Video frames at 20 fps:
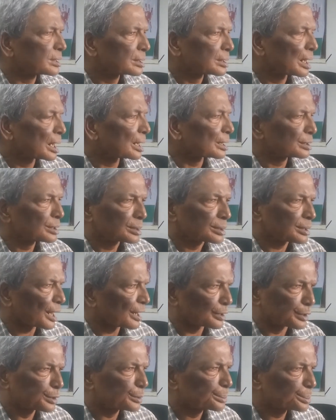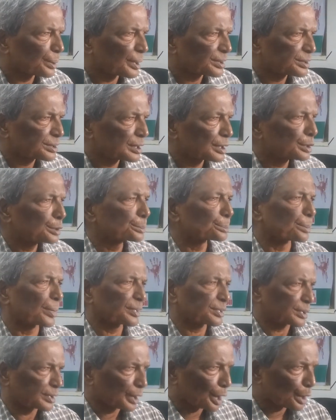30%,
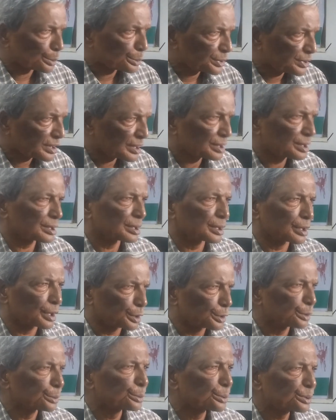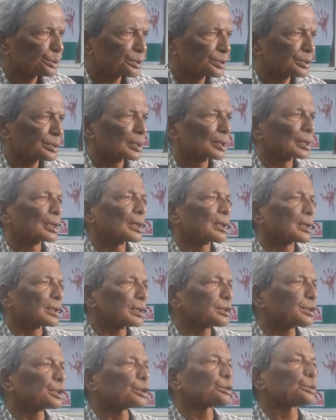but now it is reduced,
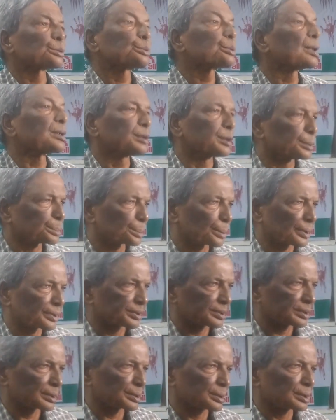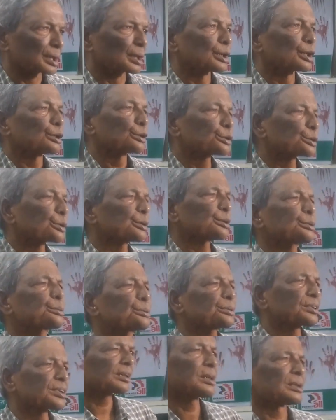it is 20%. So you
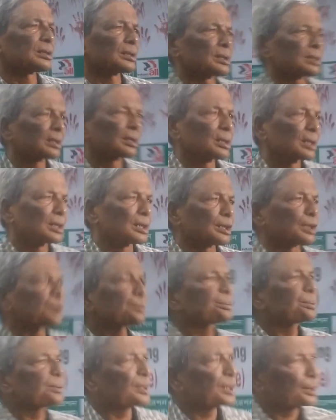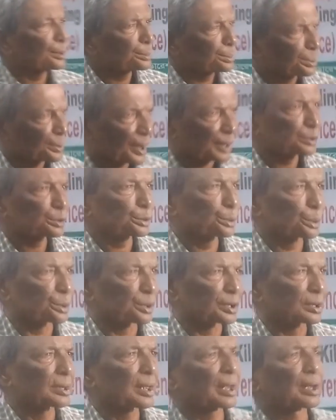see, if in a factory,
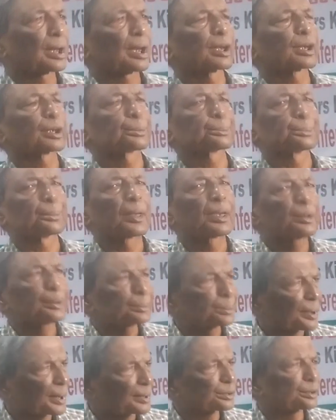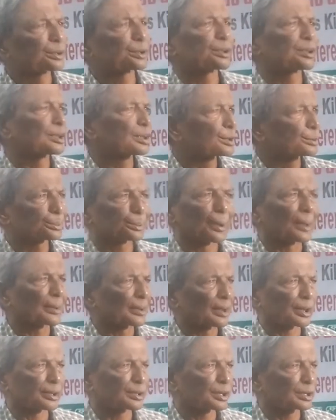there are many factories in
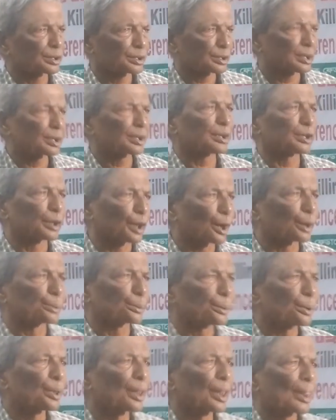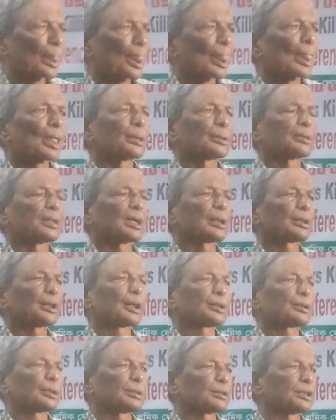Bangladesh in now, there are
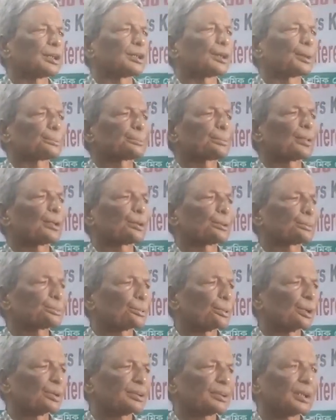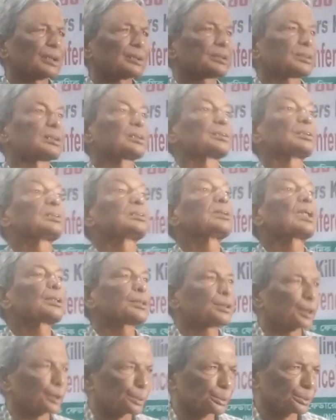the number of workers is
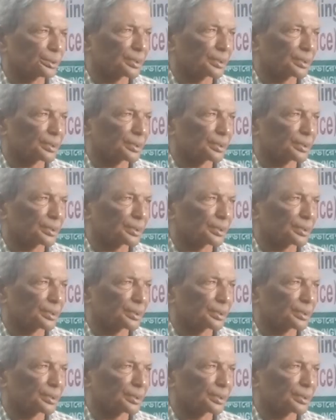10,000.